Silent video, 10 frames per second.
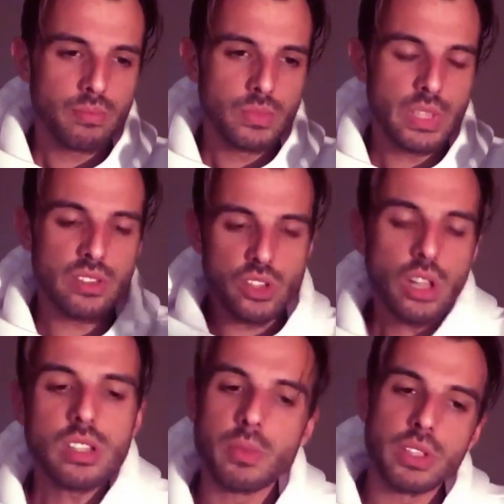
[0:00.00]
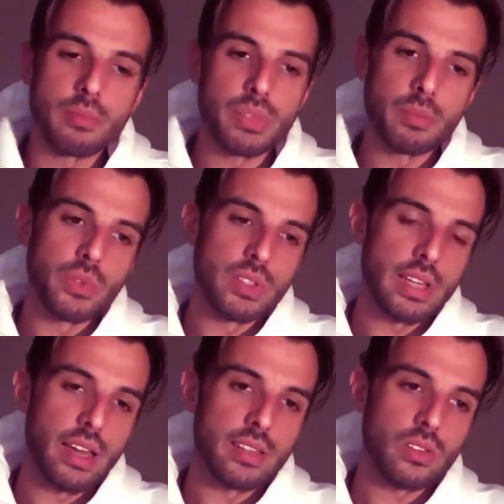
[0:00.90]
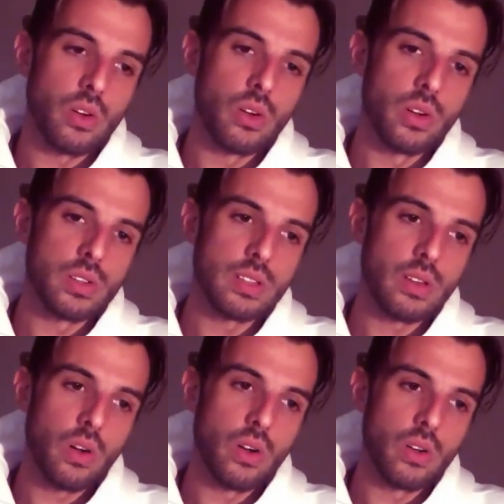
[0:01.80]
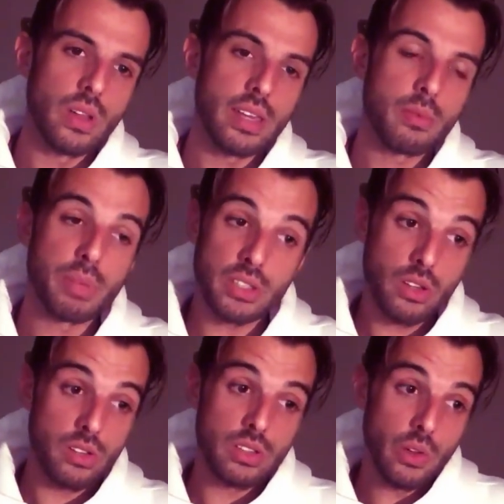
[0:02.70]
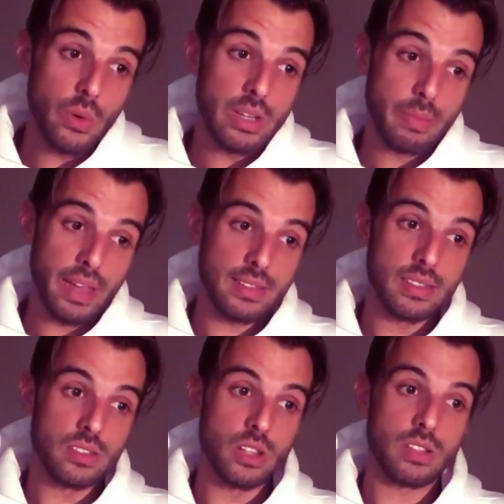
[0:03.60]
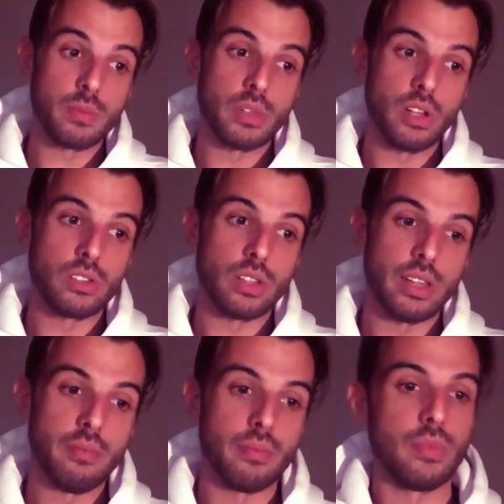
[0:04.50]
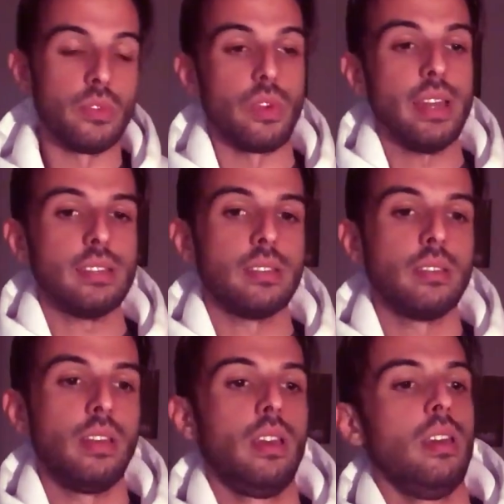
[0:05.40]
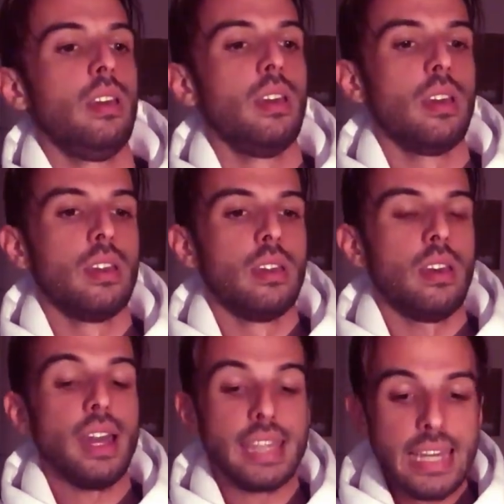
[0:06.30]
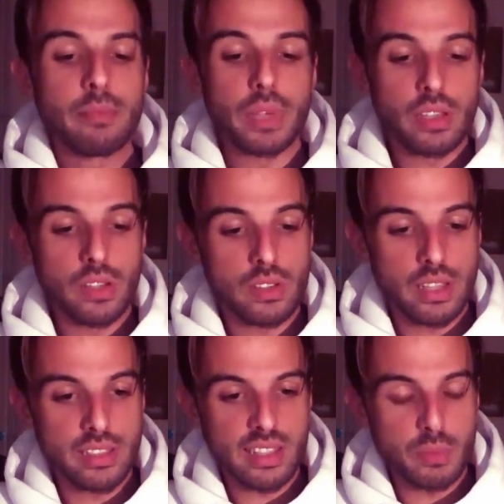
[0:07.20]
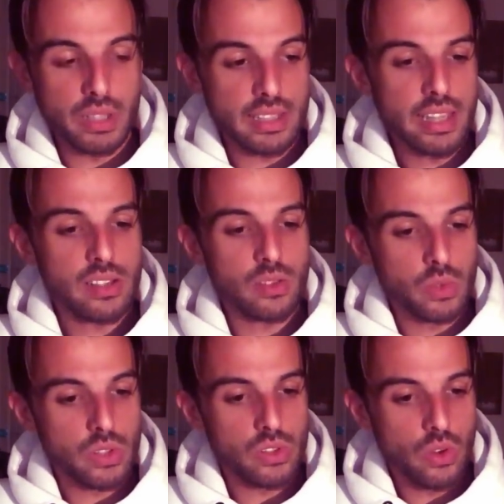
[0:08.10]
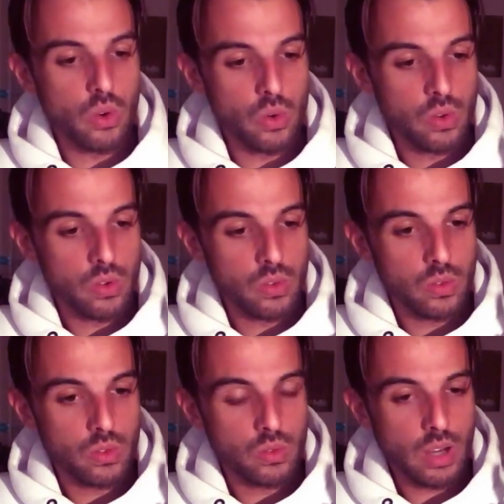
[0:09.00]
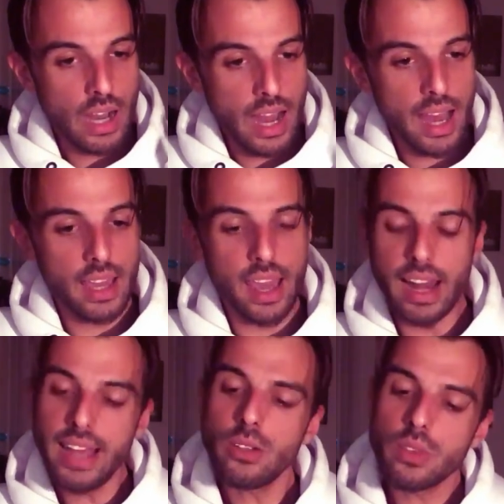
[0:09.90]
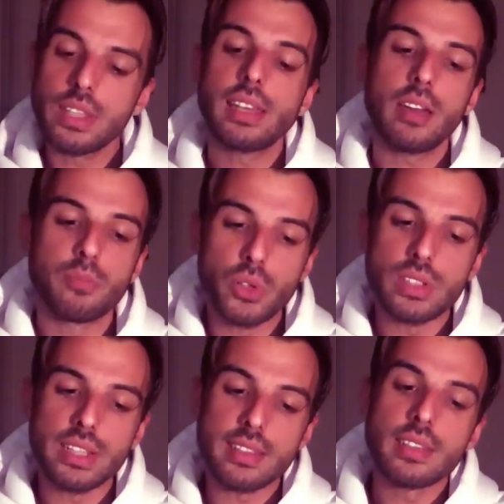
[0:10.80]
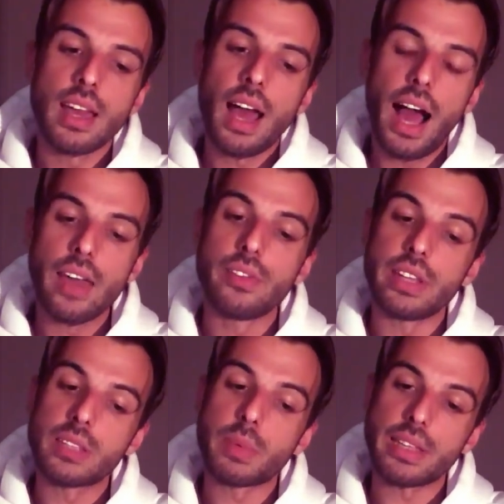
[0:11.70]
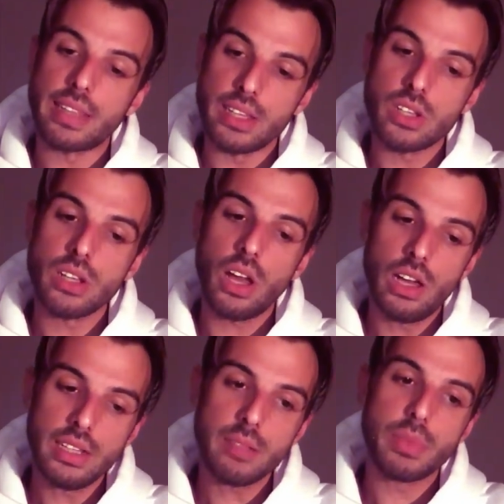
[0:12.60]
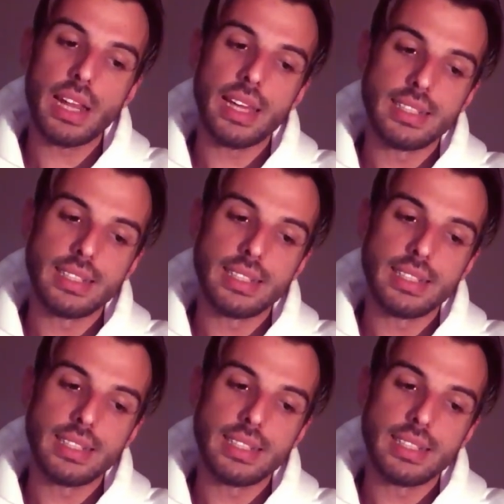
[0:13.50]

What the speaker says: this judgment in people's eyes, or because he already passed his judgment on to him, right? Again, because his expectation was so high, and I don't think I put this high of an expectation on it, but